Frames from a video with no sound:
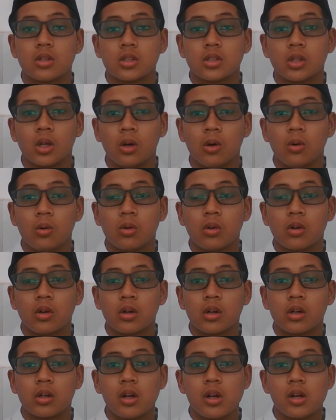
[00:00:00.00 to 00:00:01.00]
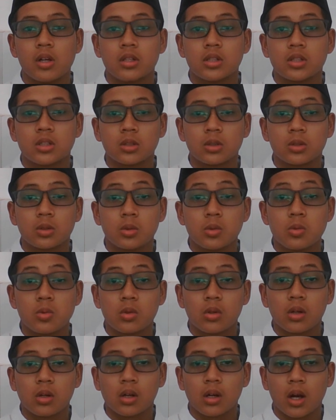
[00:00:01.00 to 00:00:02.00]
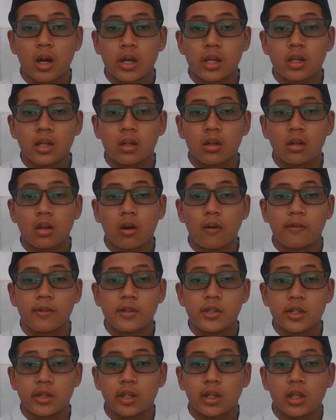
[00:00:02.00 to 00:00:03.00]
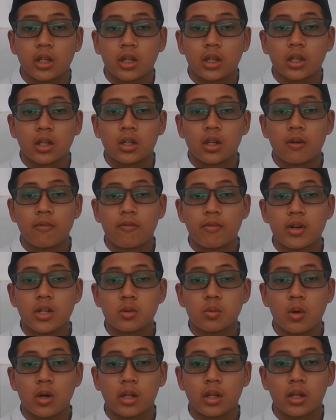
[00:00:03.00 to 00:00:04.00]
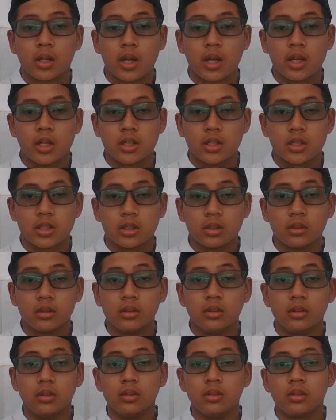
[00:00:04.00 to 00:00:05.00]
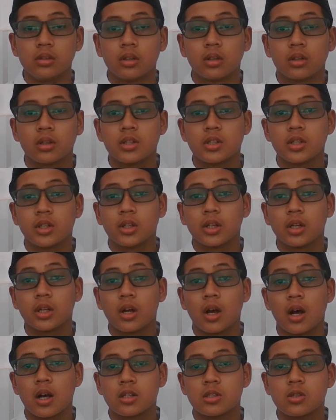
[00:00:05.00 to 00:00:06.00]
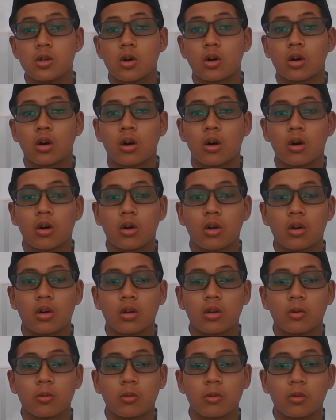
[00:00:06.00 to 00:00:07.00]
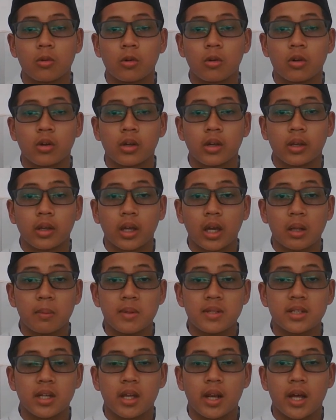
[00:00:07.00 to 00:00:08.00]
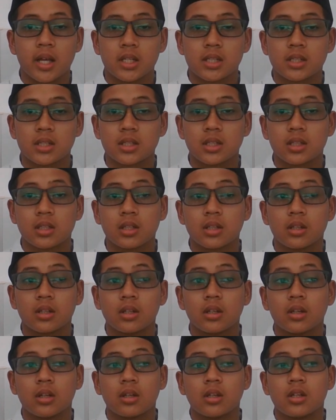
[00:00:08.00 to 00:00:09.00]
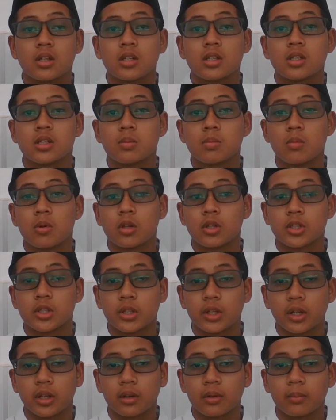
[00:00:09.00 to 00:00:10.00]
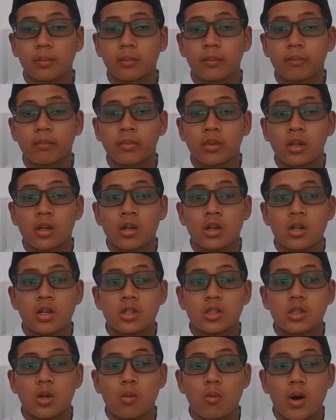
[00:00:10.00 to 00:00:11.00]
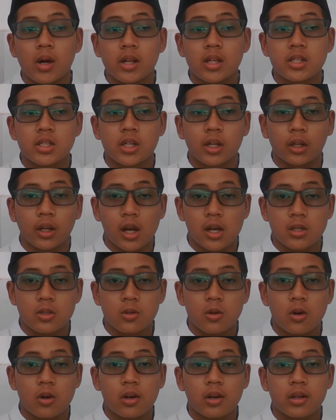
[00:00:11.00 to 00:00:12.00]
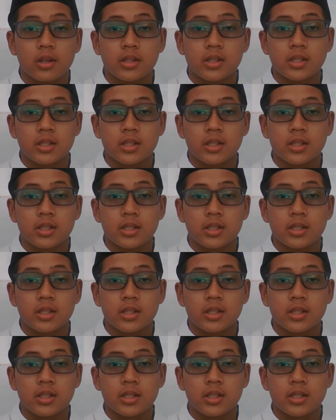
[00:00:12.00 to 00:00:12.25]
So there's two kind of shirk. The first one is shirk asghar, or can be said as small shirk. So what is shirk asghar?